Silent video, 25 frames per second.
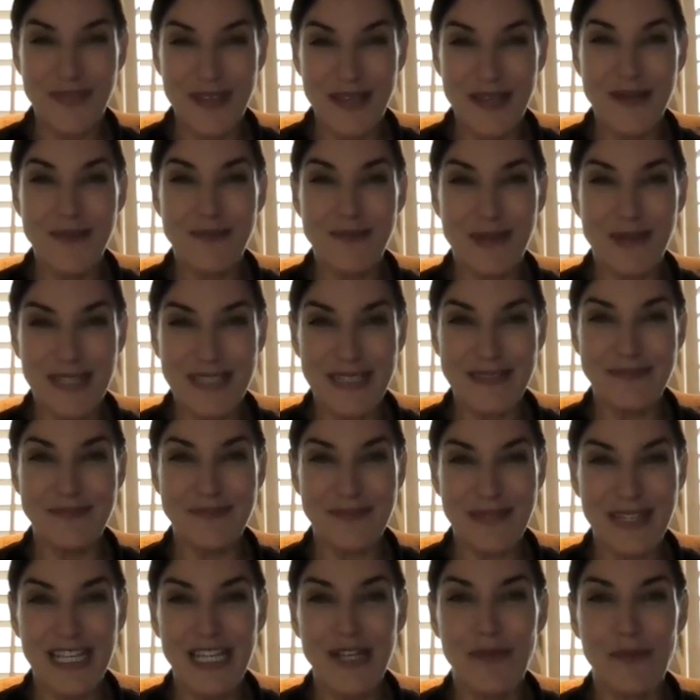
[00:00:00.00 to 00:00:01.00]
But
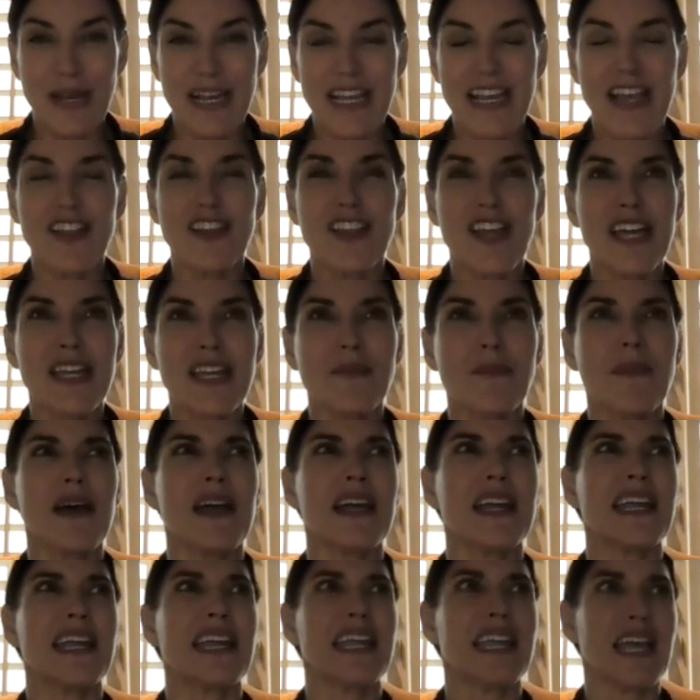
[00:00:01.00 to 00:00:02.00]
anyway, a lot of
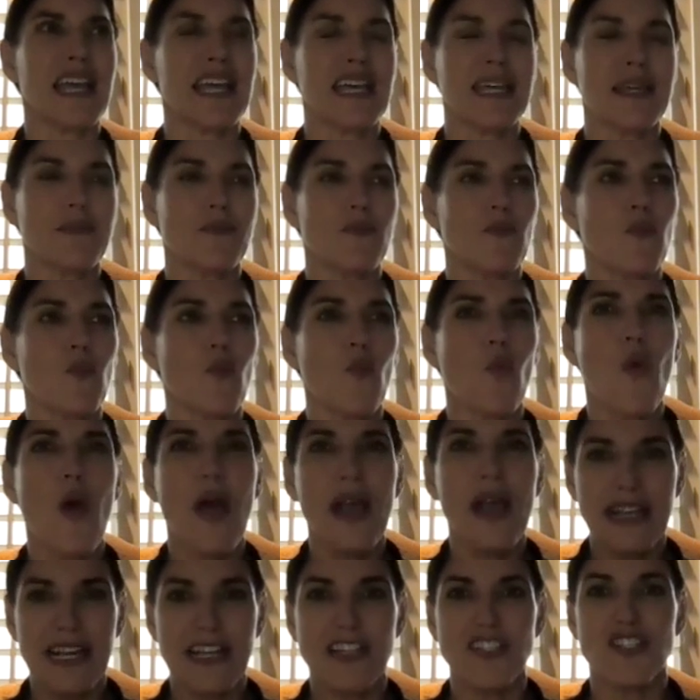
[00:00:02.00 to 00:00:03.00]
my why
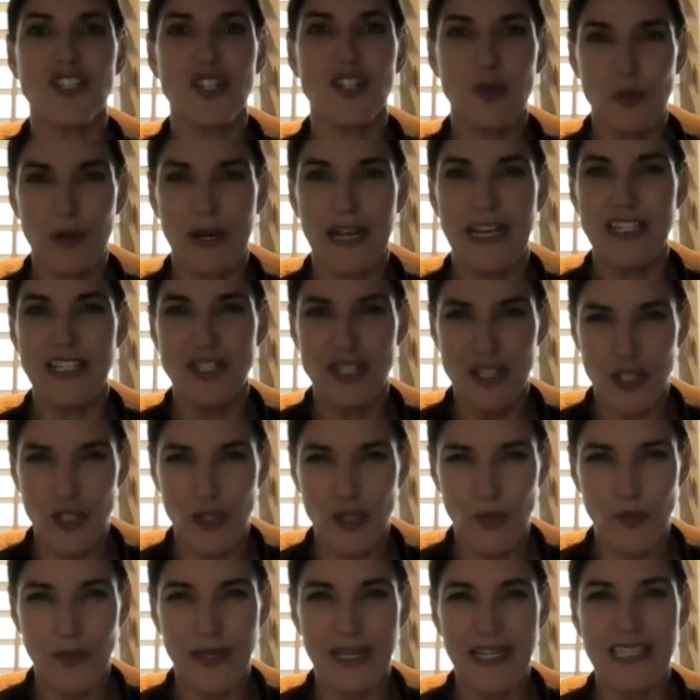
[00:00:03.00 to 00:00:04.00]
I do what I
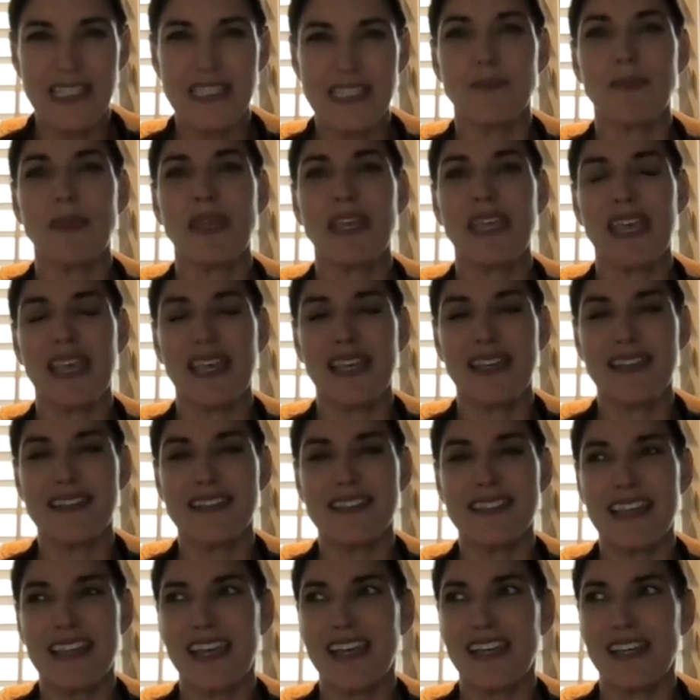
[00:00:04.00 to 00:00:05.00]
do is because
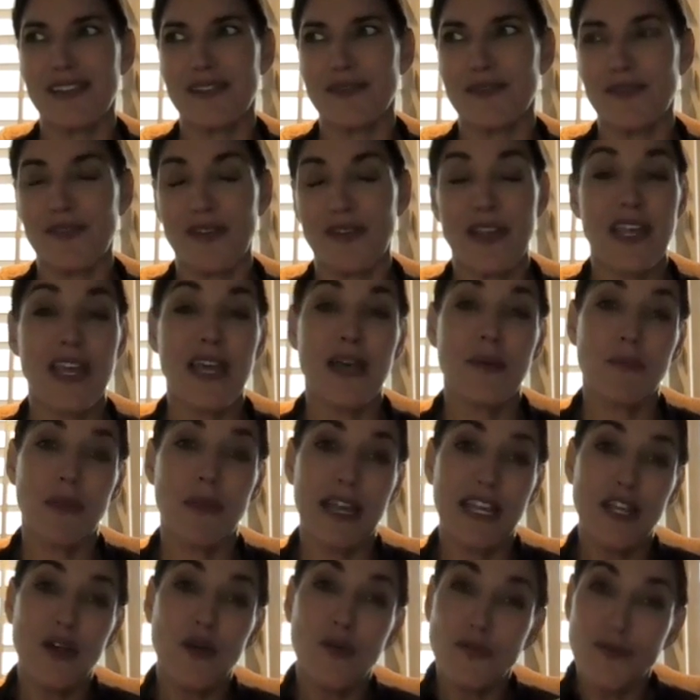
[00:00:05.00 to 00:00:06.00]
of my
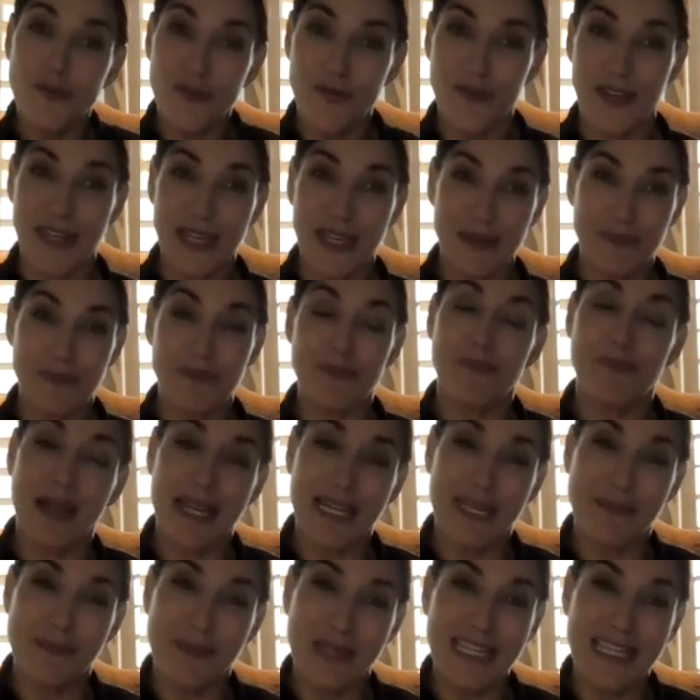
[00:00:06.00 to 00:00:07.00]
own my
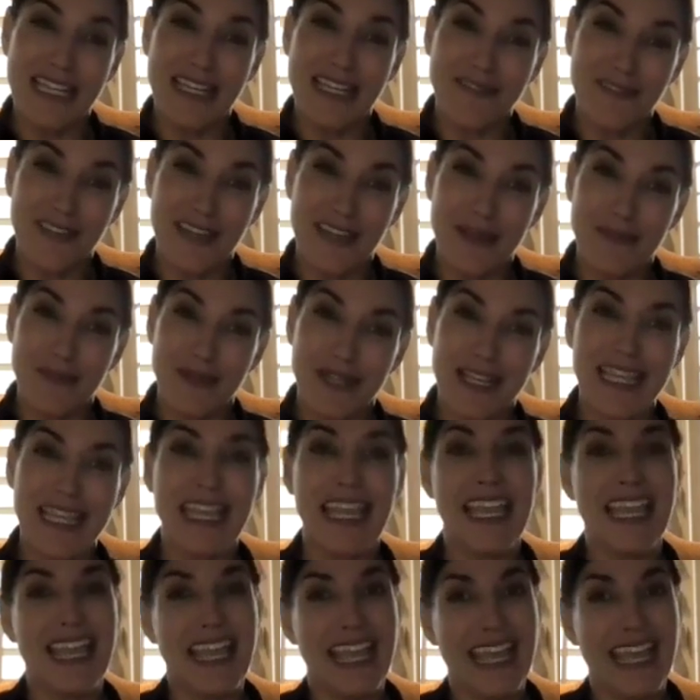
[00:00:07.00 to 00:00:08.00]
immediate family,
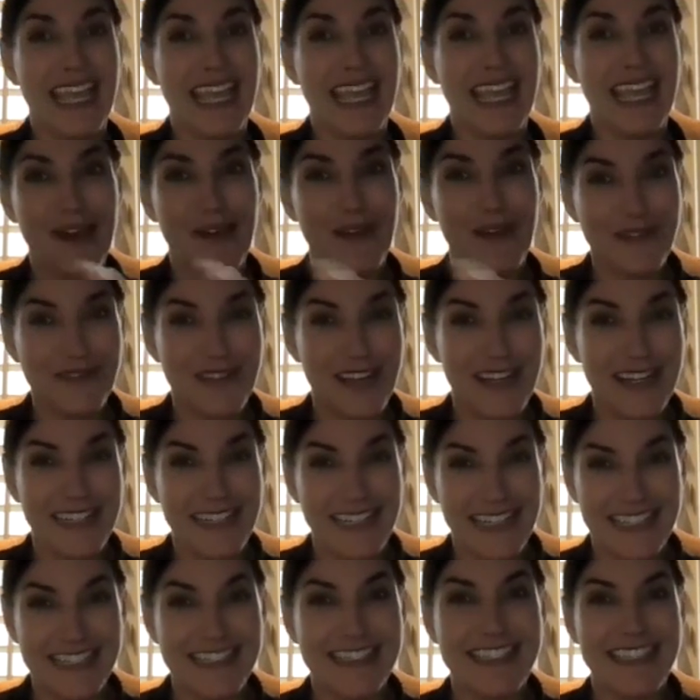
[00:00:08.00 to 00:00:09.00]
and now I've got an
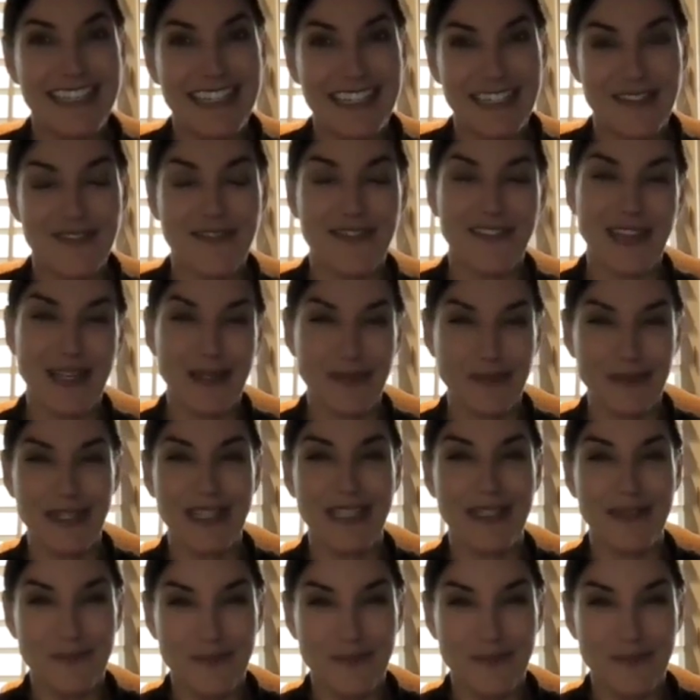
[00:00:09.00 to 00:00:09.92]
extended family.